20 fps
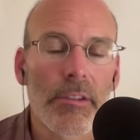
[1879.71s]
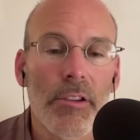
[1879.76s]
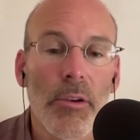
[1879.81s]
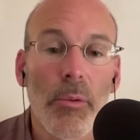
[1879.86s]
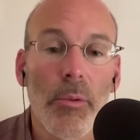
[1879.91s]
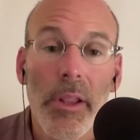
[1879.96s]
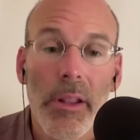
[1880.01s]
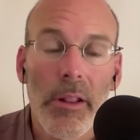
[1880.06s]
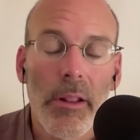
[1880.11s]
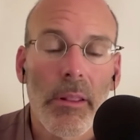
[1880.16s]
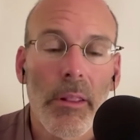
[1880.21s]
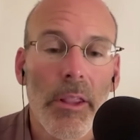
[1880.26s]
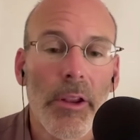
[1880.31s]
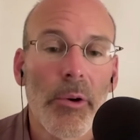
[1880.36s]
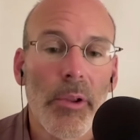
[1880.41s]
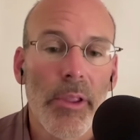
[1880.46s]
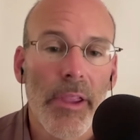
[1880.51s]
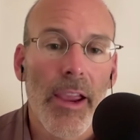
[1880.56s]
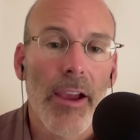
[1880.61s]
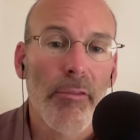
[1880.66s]
So we
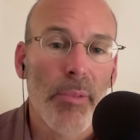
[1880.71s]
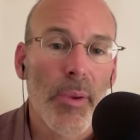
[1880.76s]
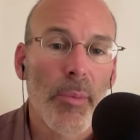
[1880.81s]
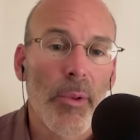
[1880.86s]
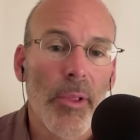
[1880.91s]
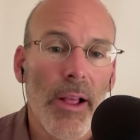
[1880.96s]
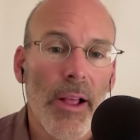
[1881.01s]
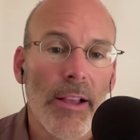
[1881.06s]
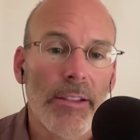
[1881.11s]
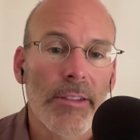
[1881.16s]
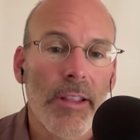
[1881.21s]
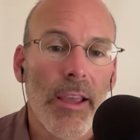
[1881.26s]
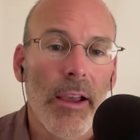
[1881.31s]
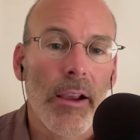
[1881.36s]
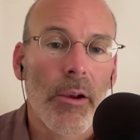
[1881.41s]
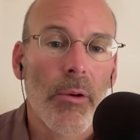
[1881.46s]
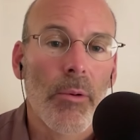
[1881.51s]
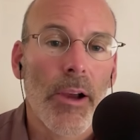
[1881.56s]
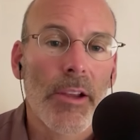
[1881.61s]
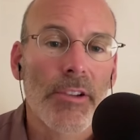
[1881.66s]
literally have people ask
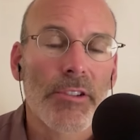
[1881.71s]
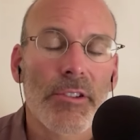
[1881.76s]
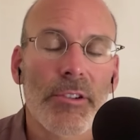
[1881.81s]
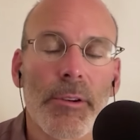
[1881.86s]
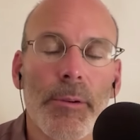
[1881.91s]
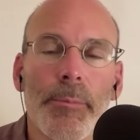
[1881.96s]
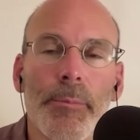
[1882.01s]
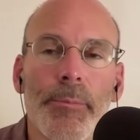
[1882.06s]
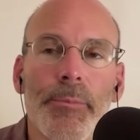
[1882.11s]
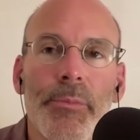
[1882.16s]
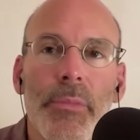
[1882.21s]
that question